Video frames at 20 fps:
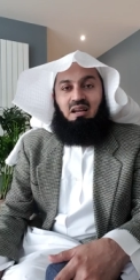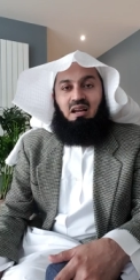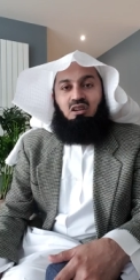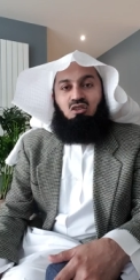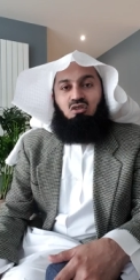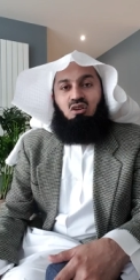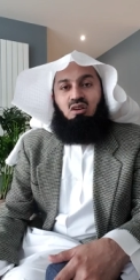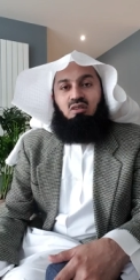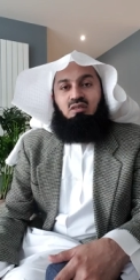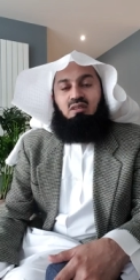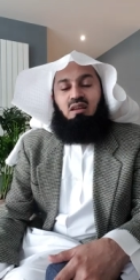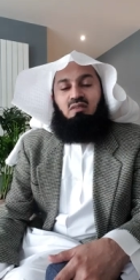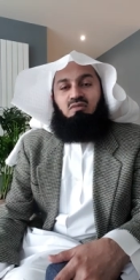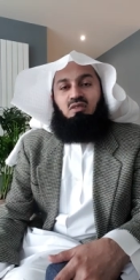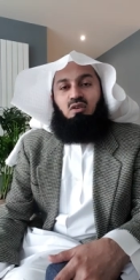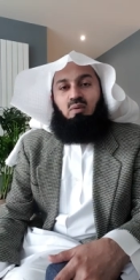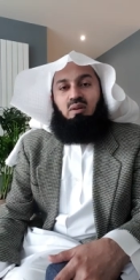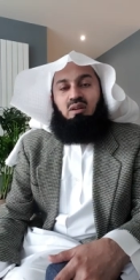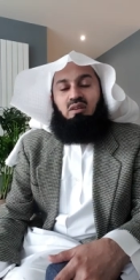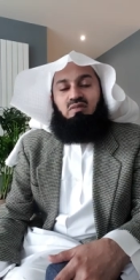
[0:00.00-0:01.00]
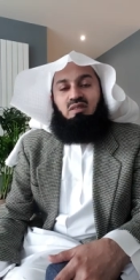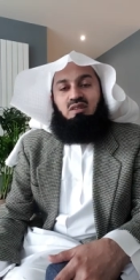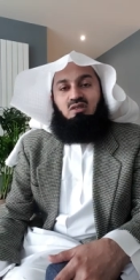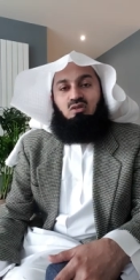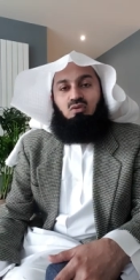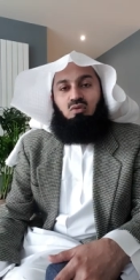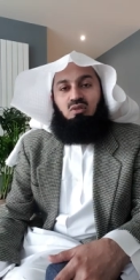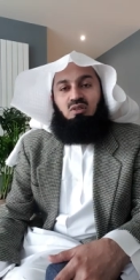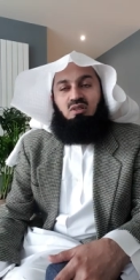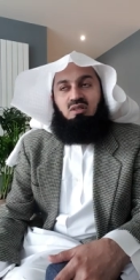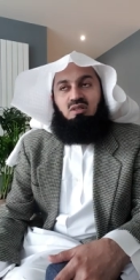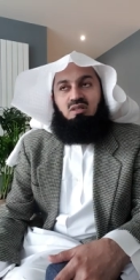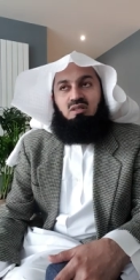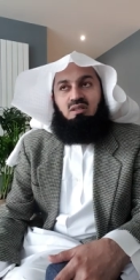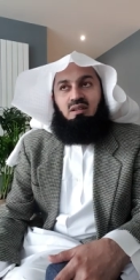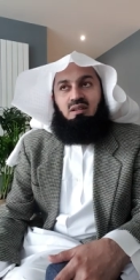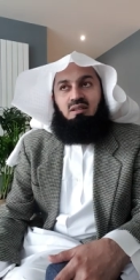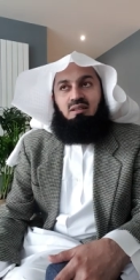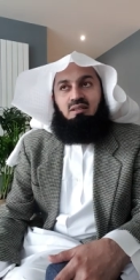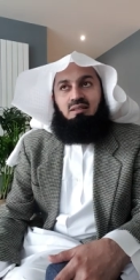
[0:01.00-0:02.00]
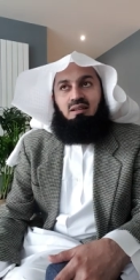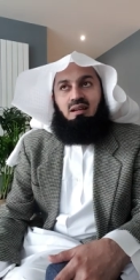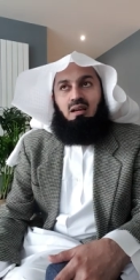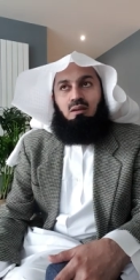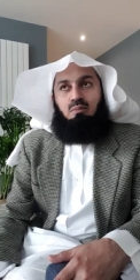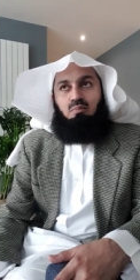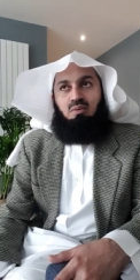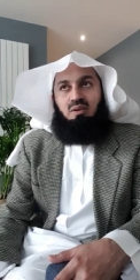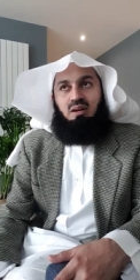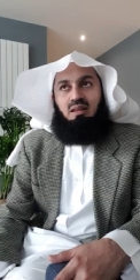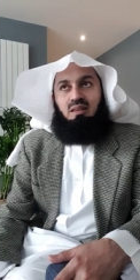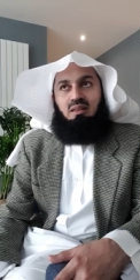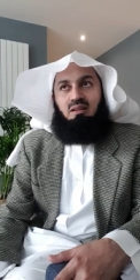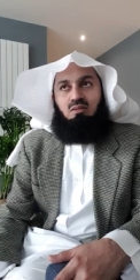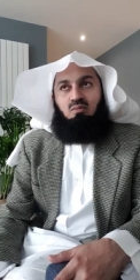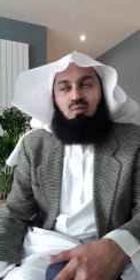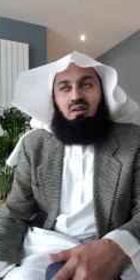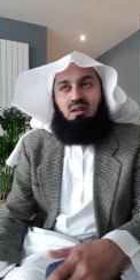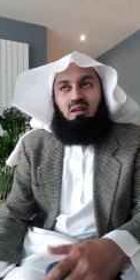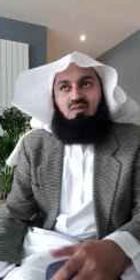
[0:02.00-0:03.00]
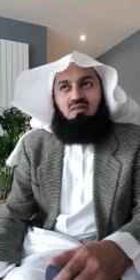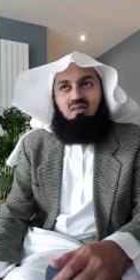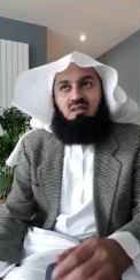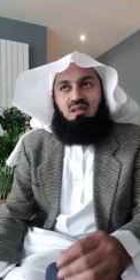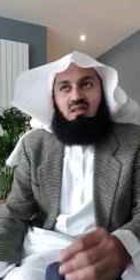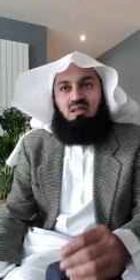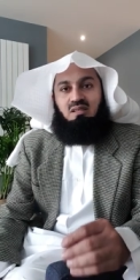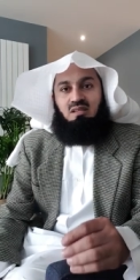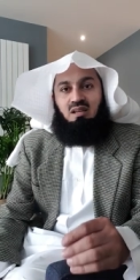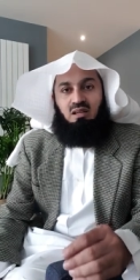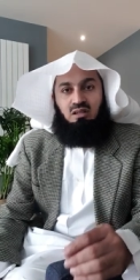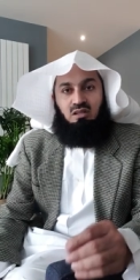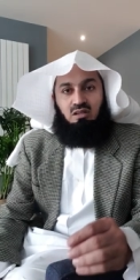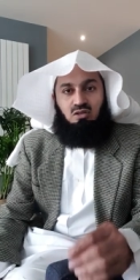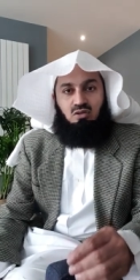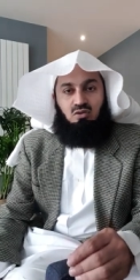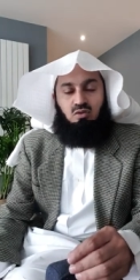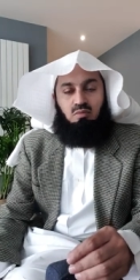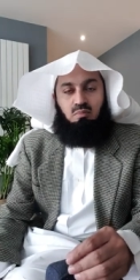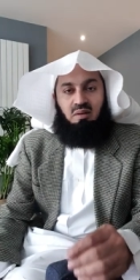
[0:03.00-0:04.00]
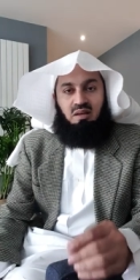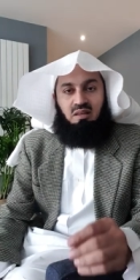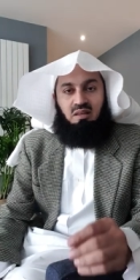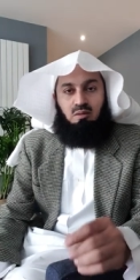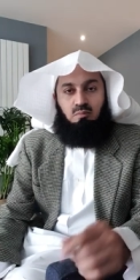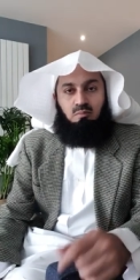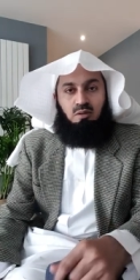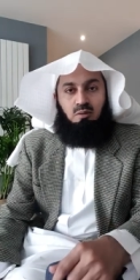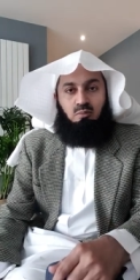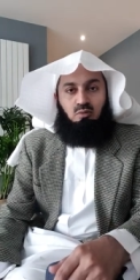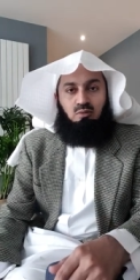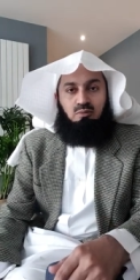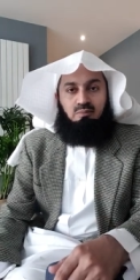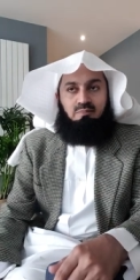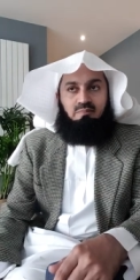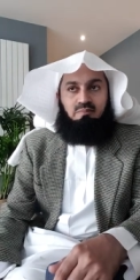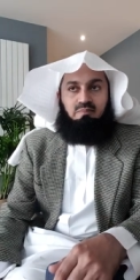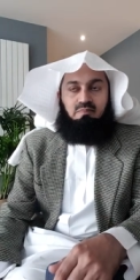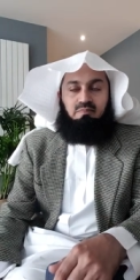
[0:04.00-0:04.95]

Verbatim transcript: and grant every one of us goodness. And I pray that what I've said is understood by the people.